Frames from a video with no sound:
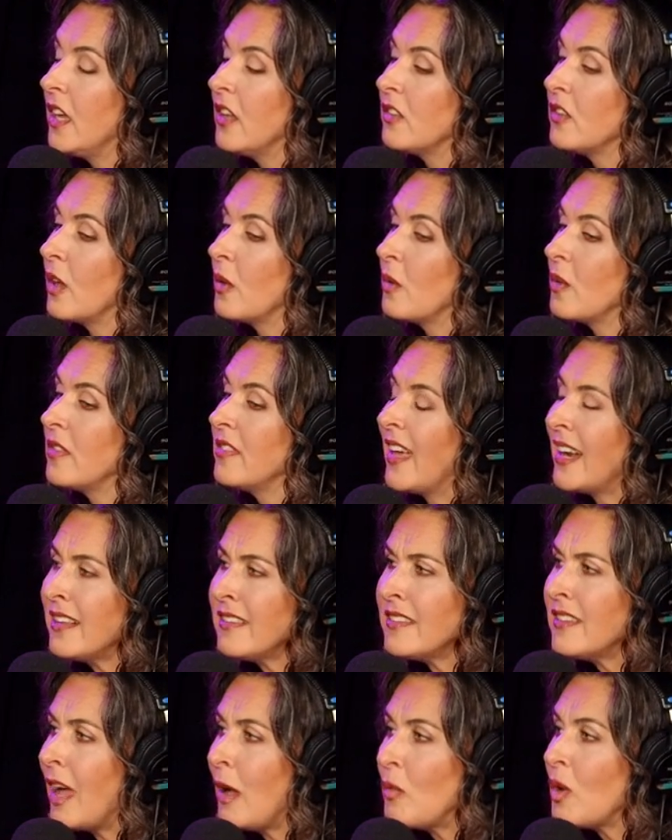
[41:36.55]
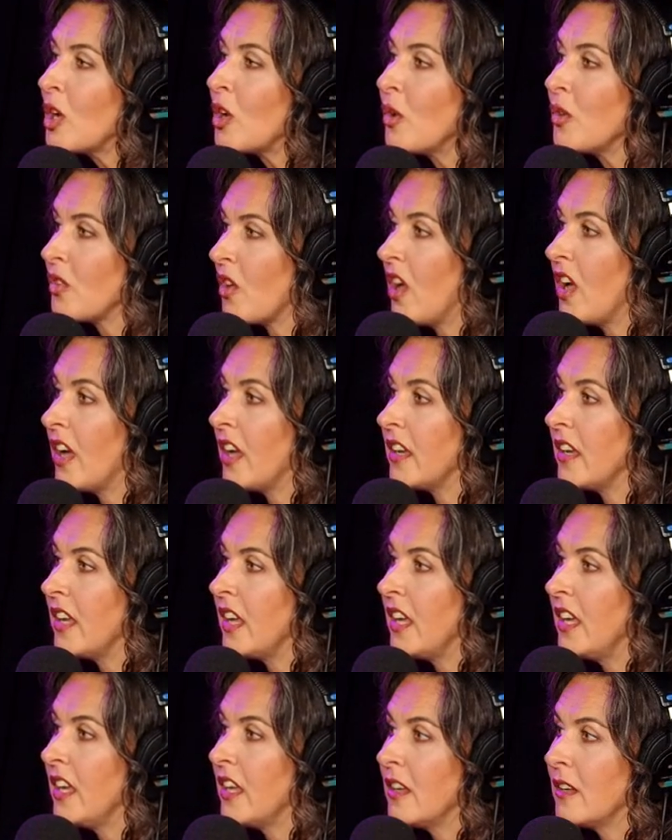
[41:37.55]
So that is not what goes on
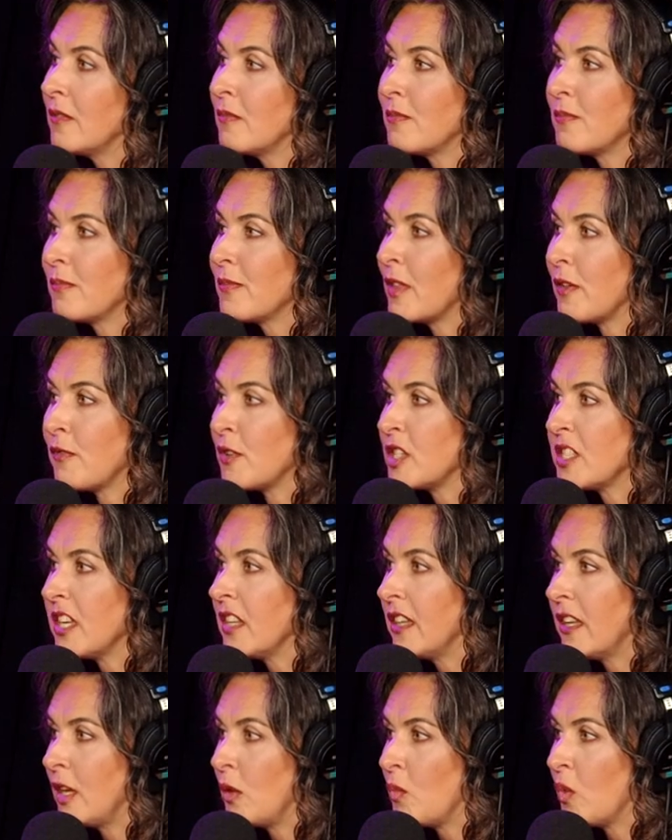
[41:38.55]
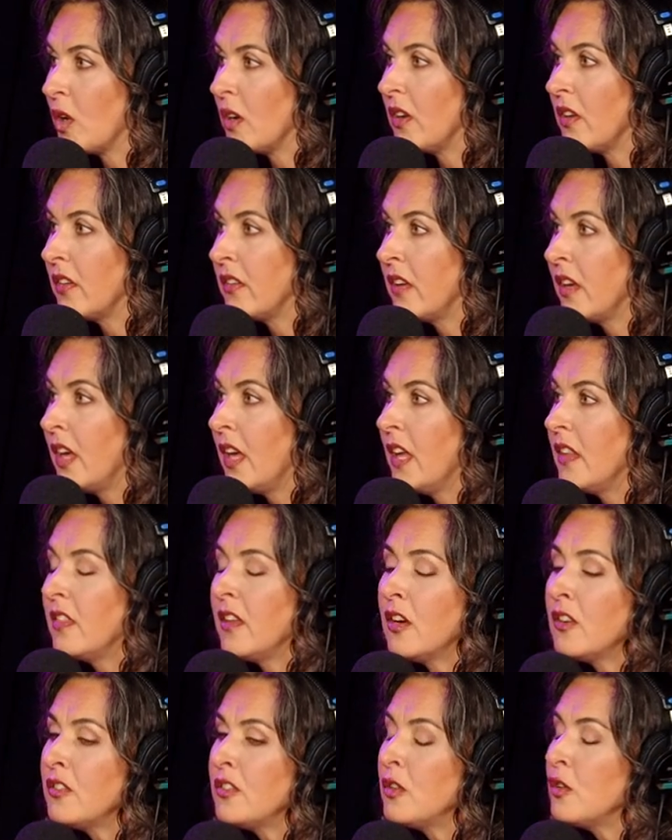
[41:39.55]
in the fertility world.
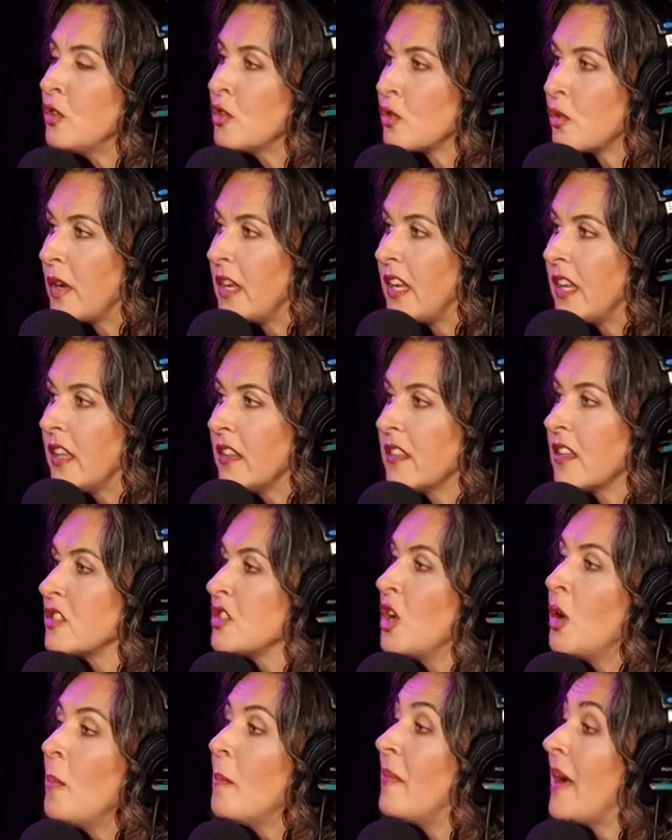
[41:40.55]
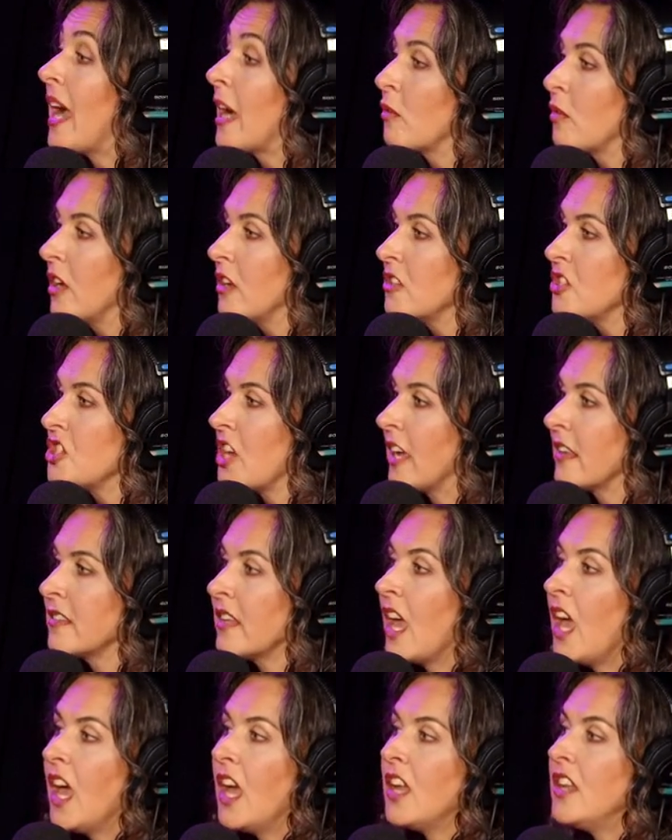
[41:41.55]
There is no screening, there's no background checks.
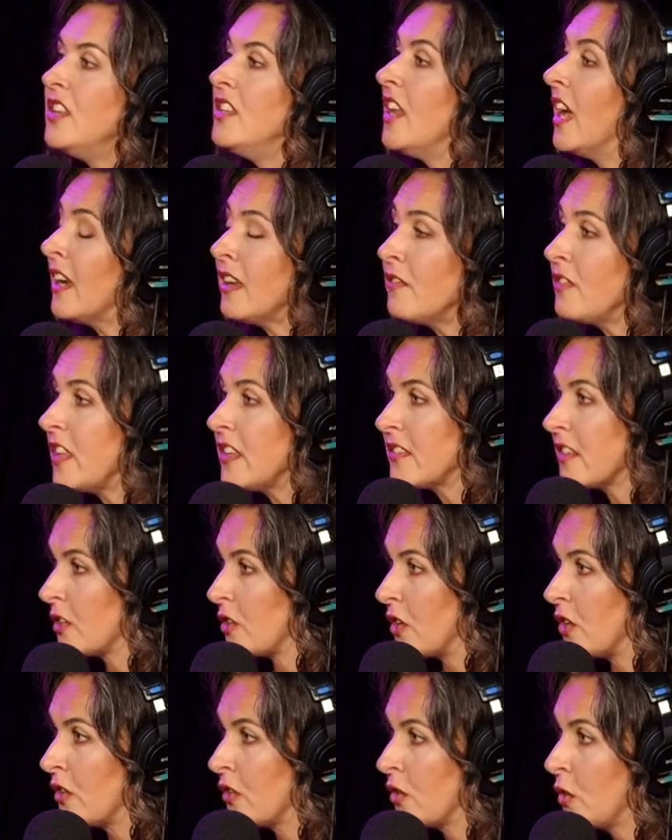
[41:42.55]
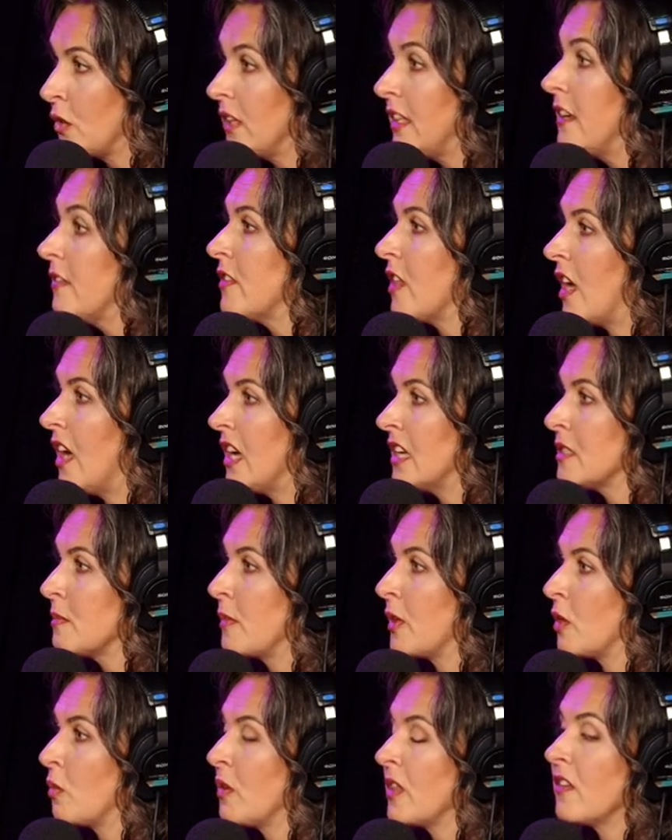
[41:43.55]
None of these adults who leave the
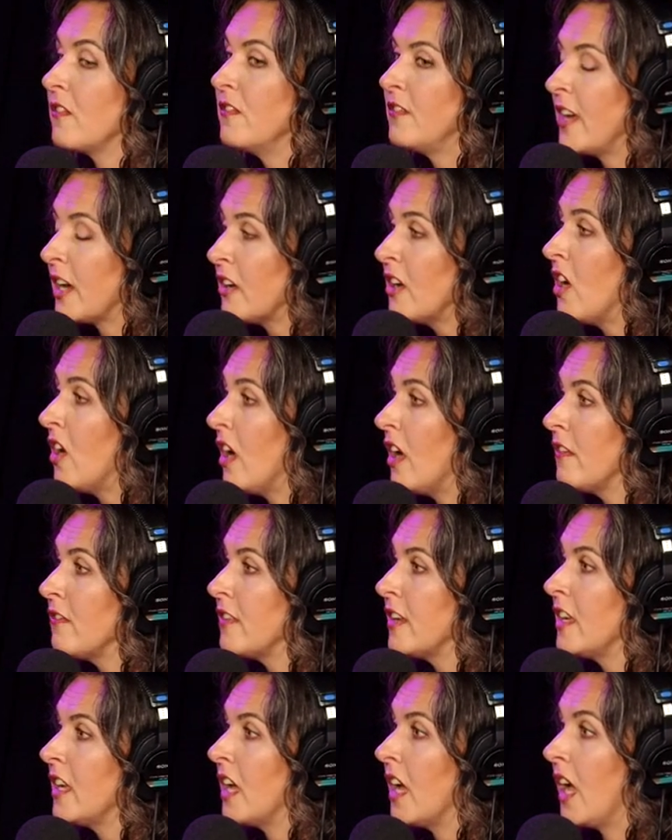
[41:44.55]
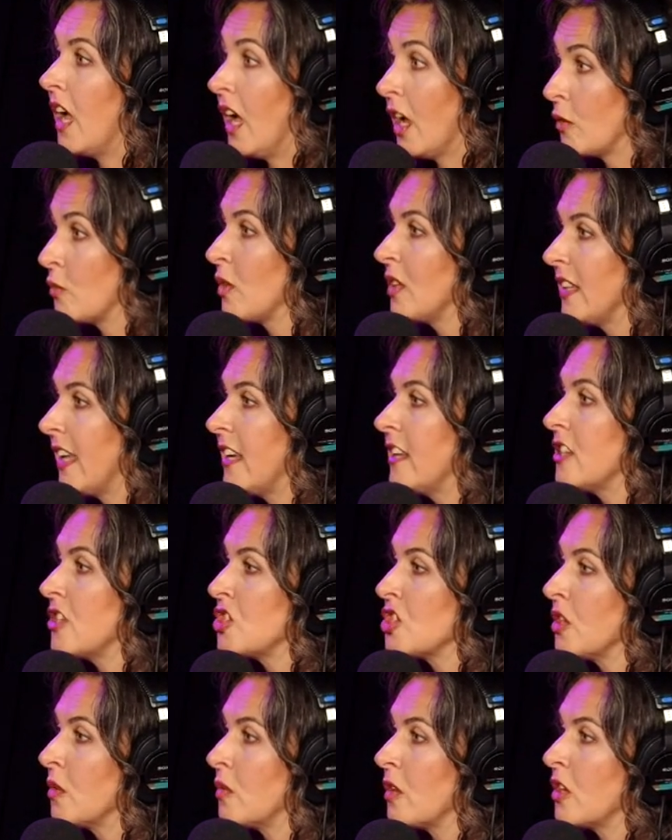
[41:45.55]
hospital with very often unrelated
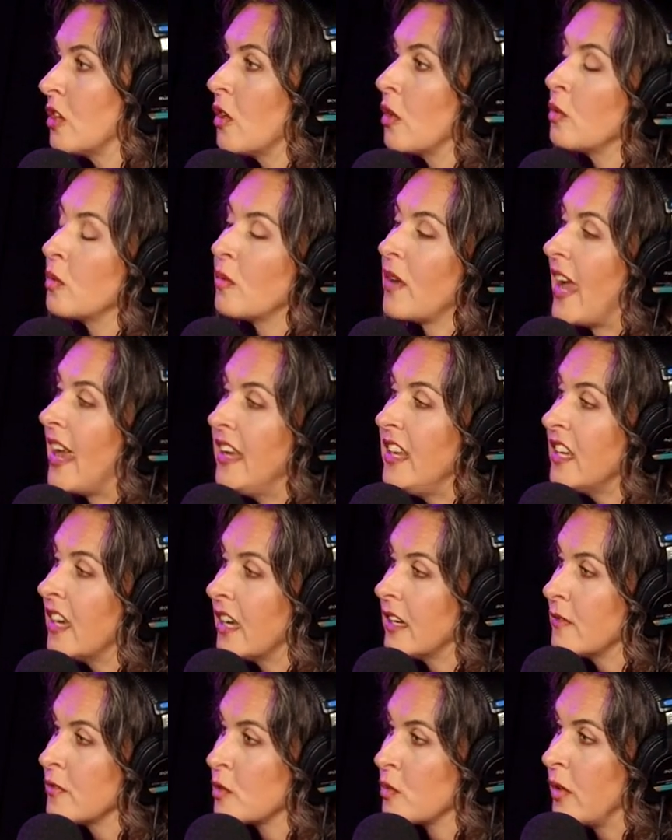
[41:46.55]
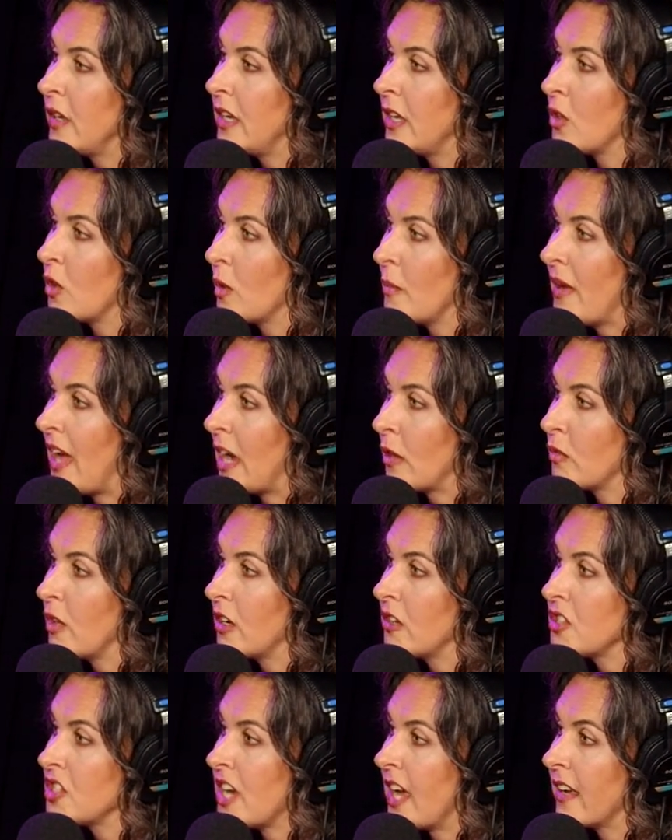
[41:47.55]
children go through any kind of screening or
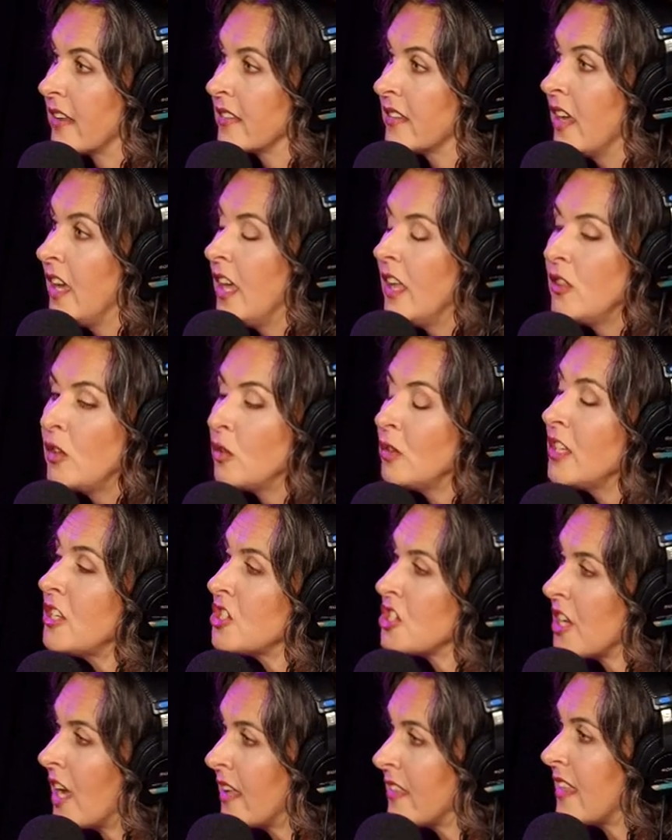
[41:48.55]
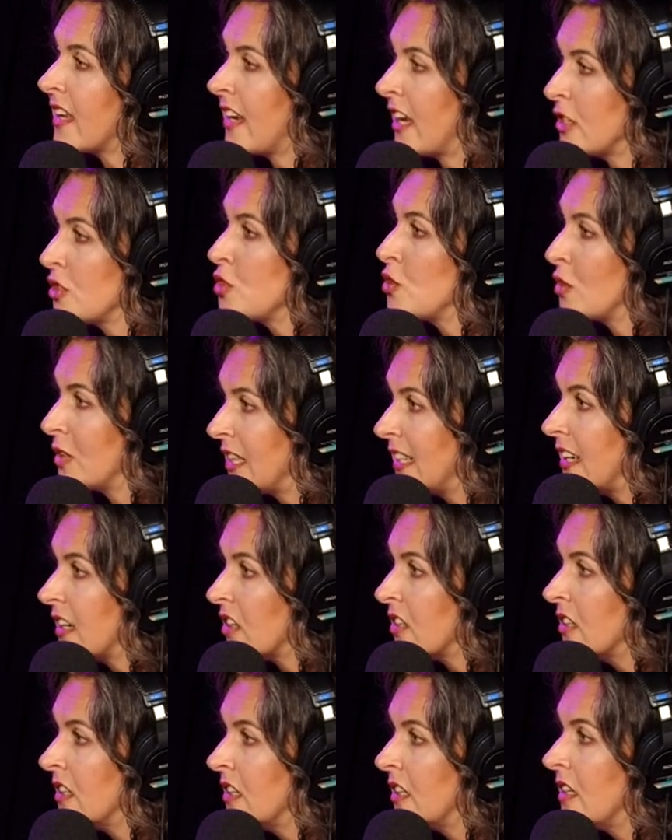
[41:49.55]
background checks. The only check that has to
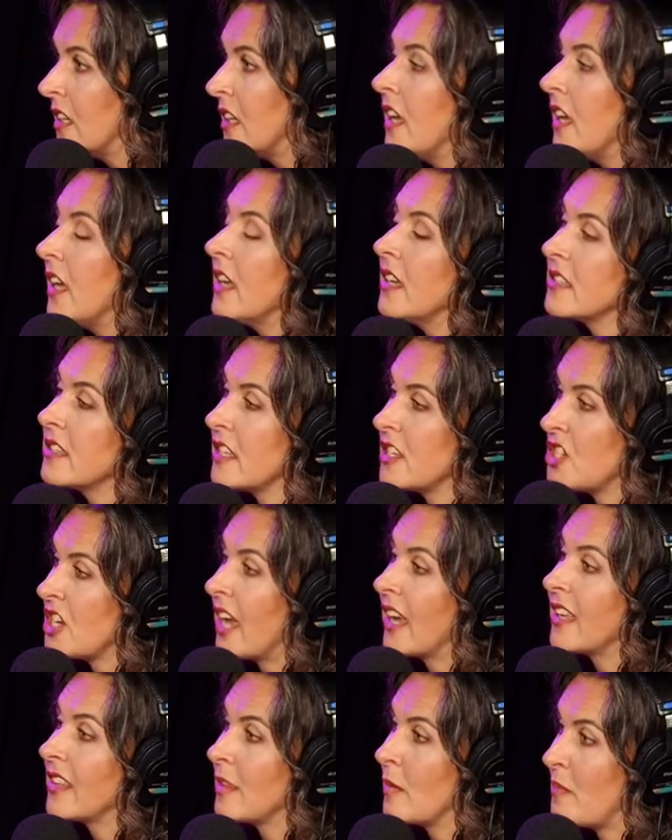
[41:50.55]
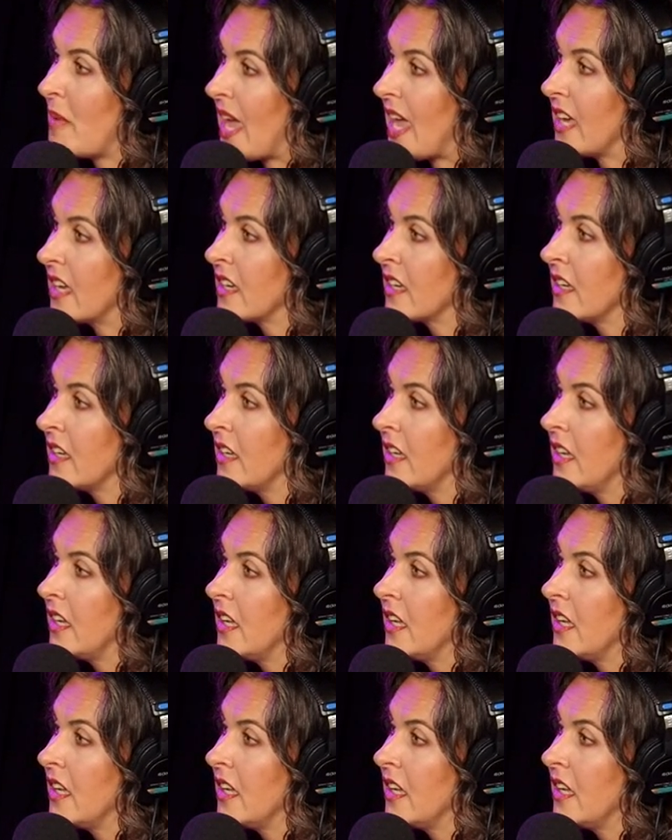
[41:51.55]
clear is the check at the bank.